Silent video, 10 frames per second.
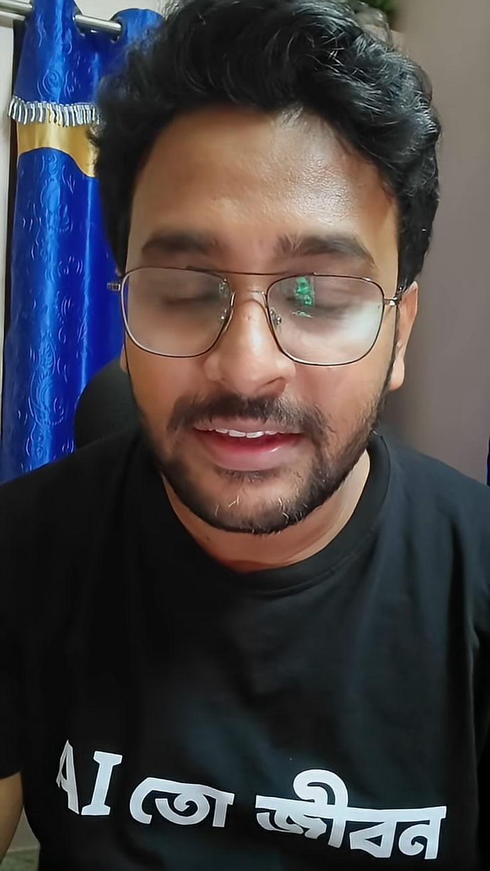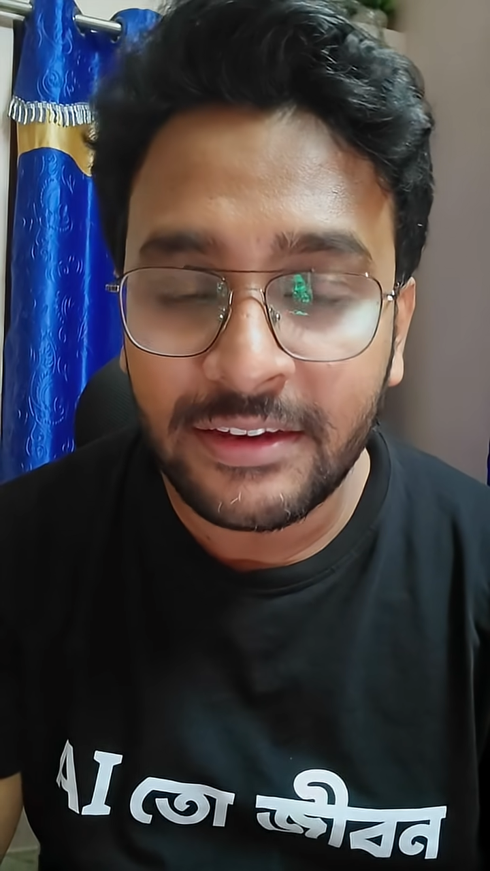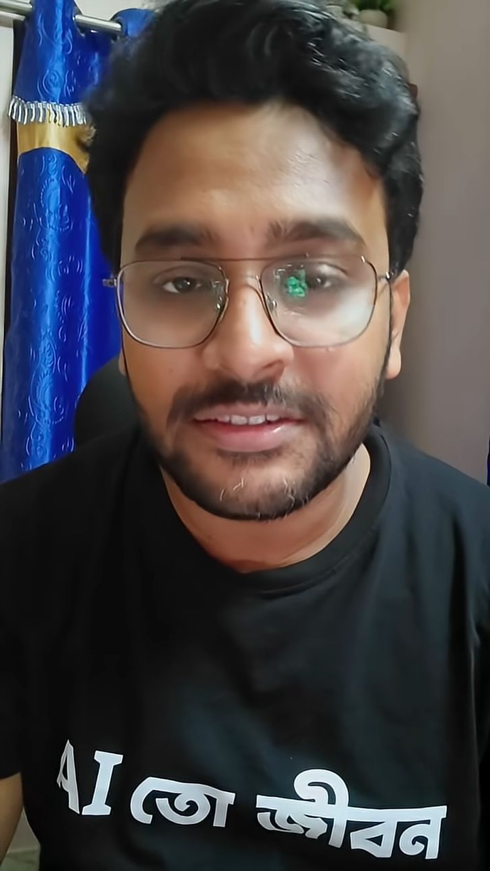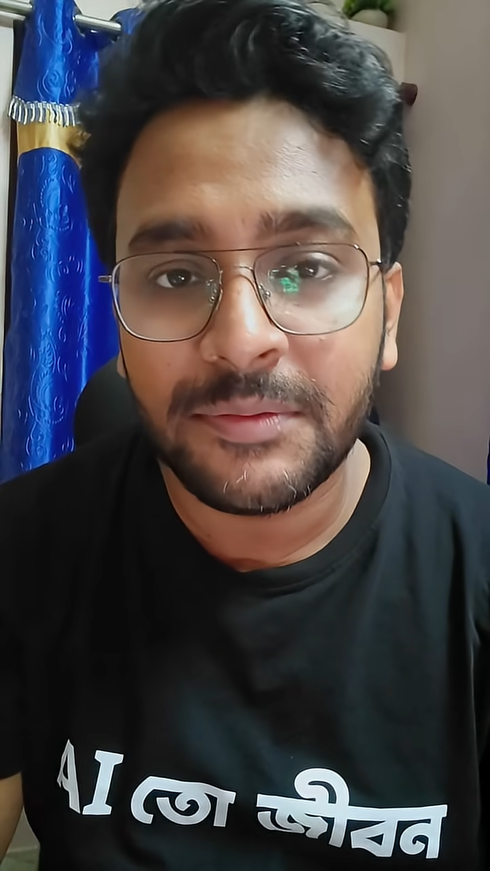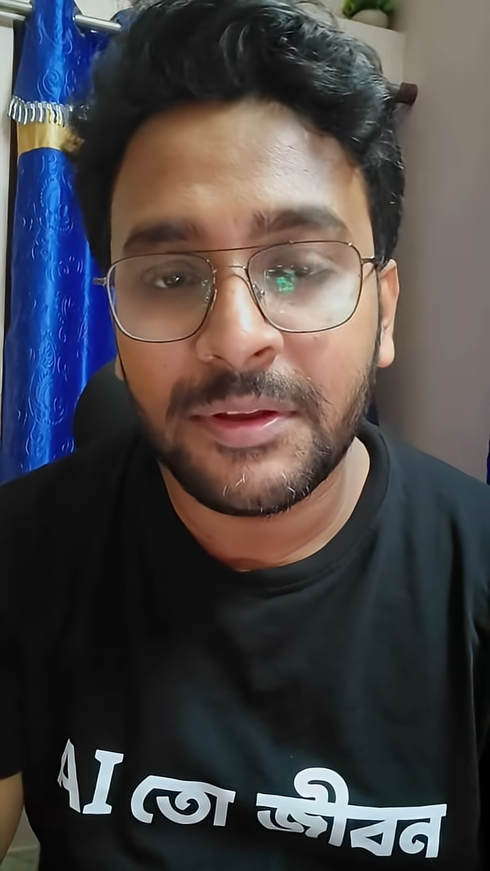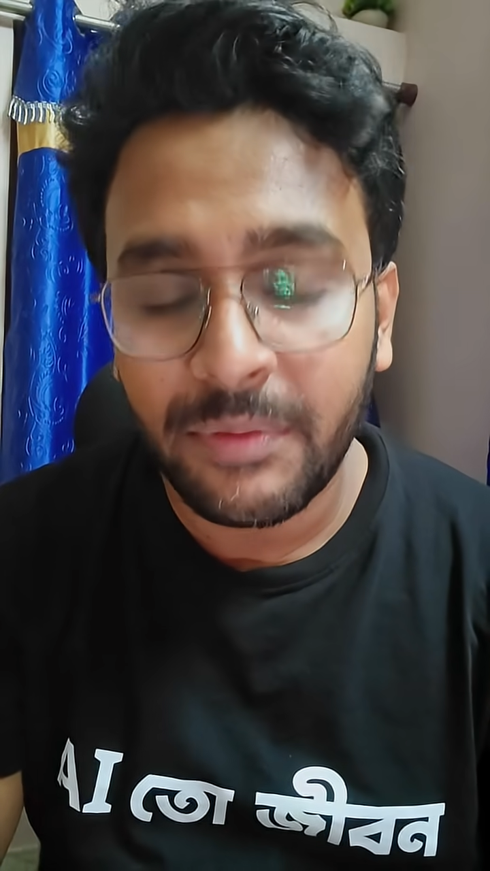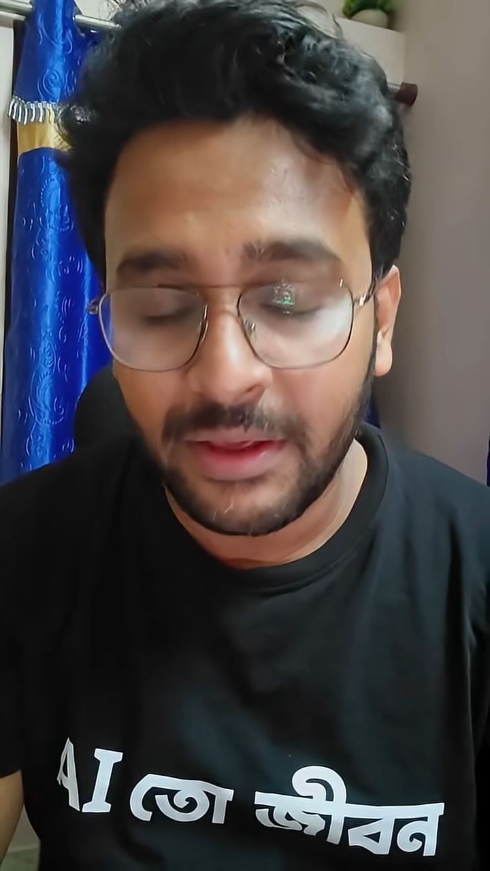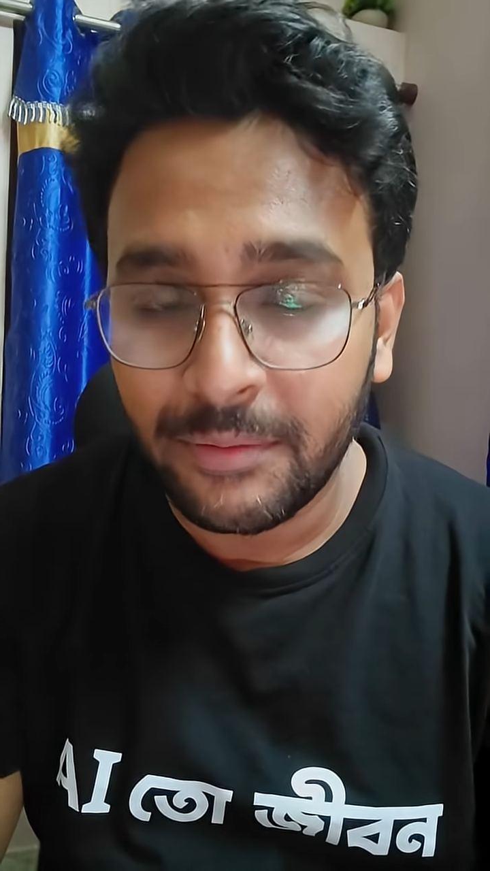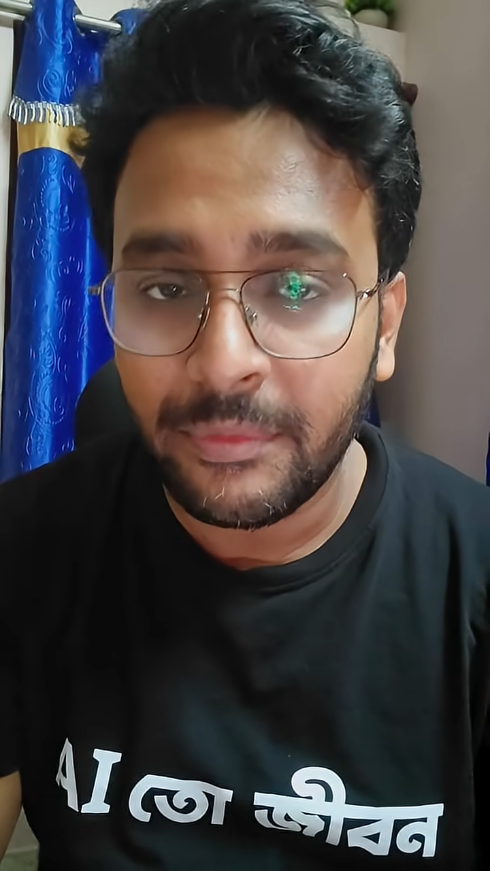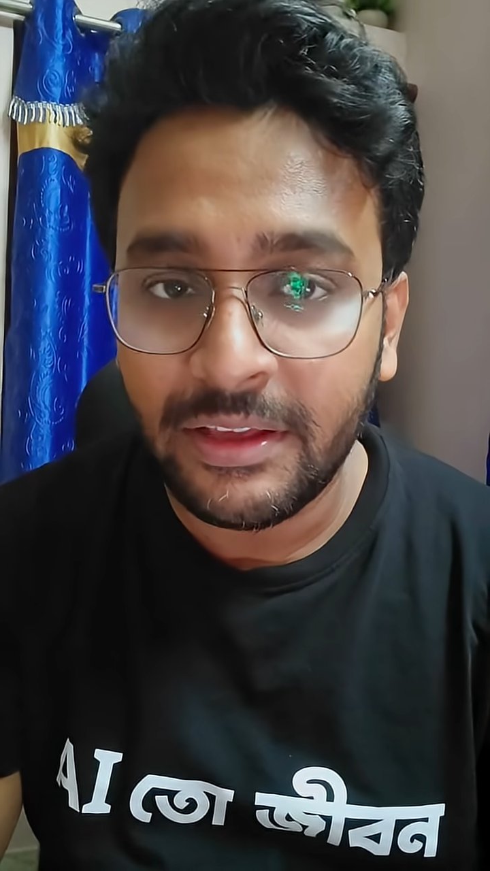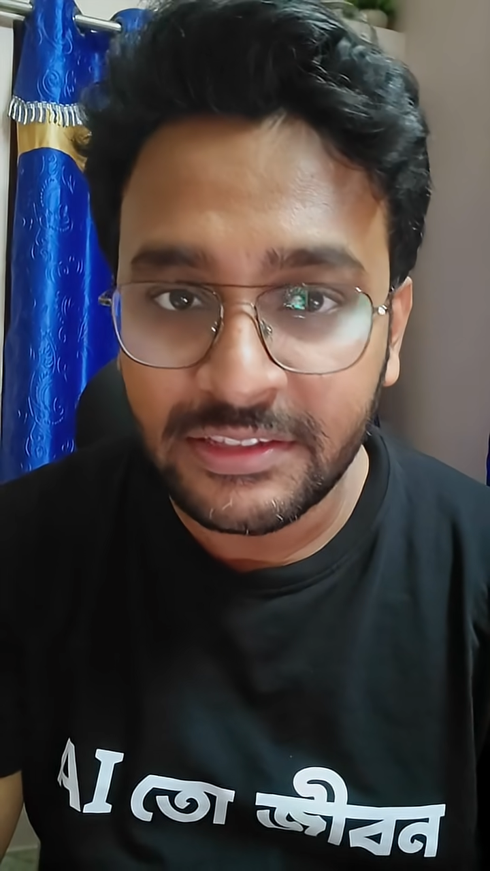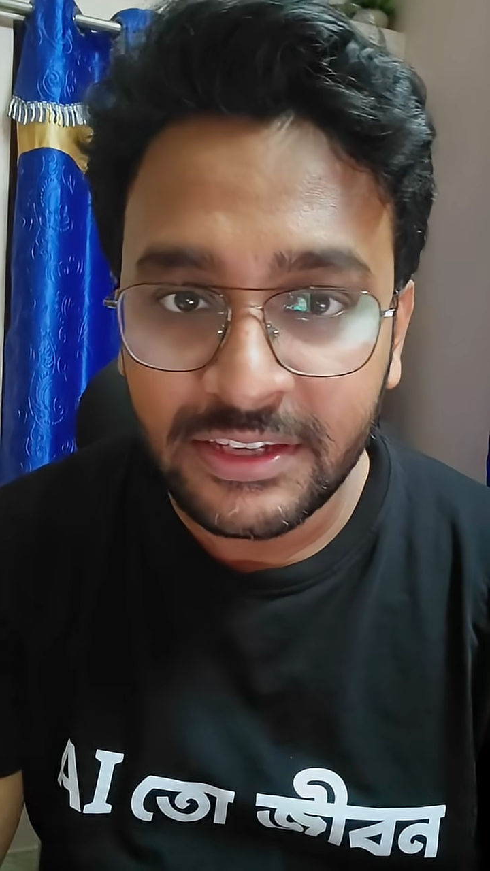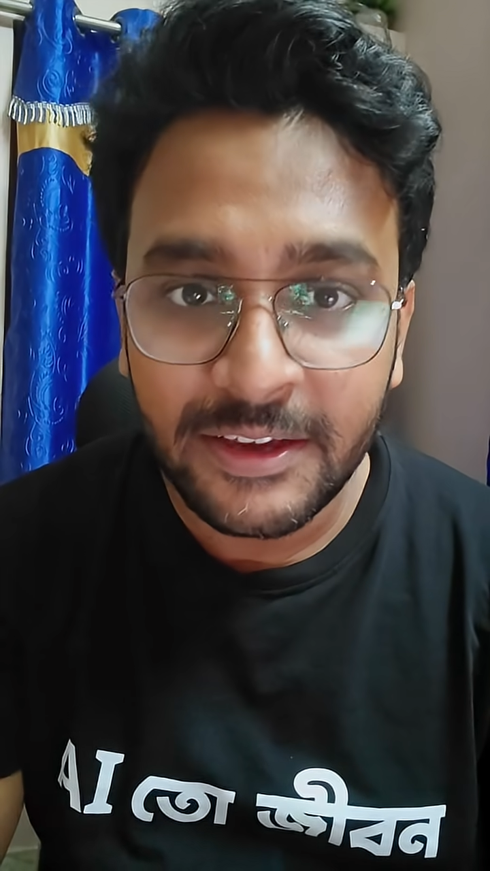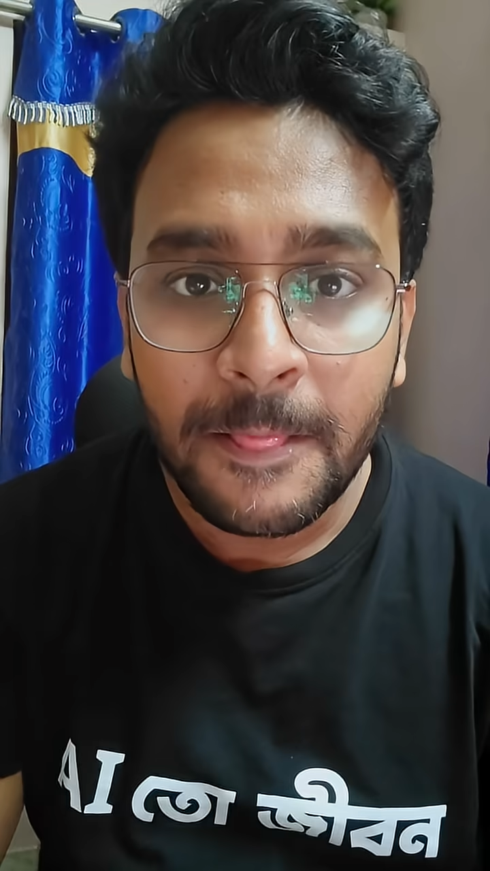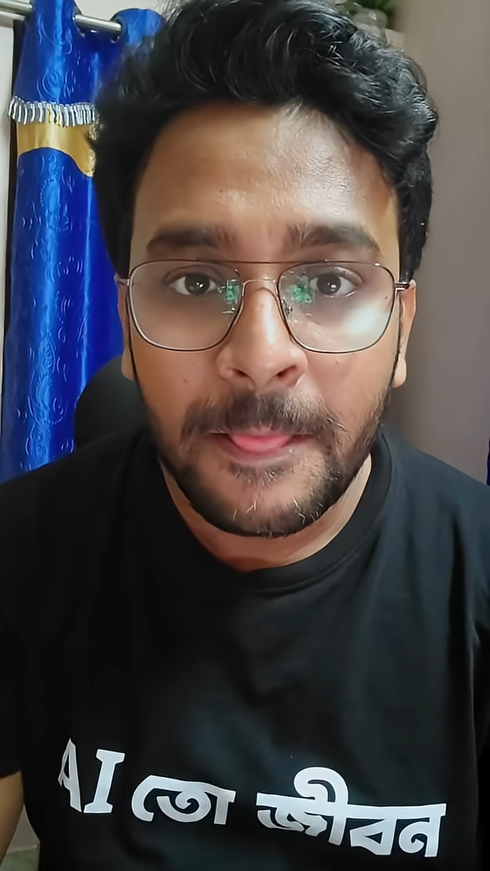then it's even bigger,
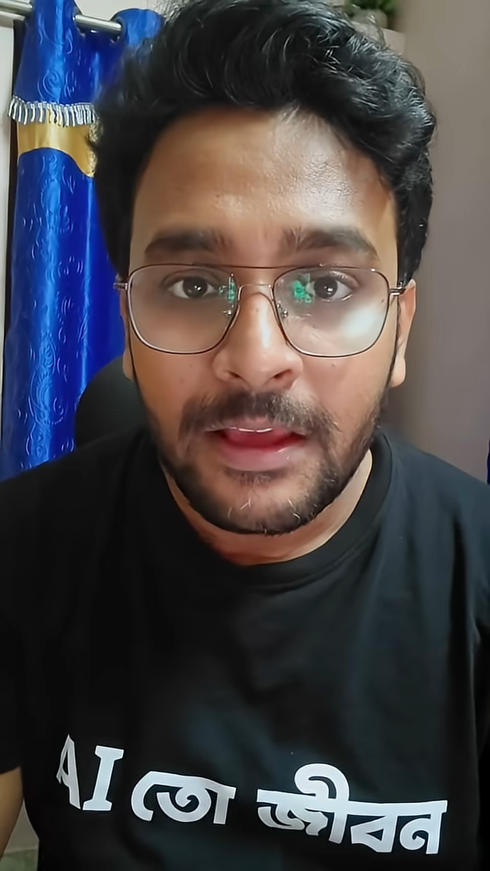easier,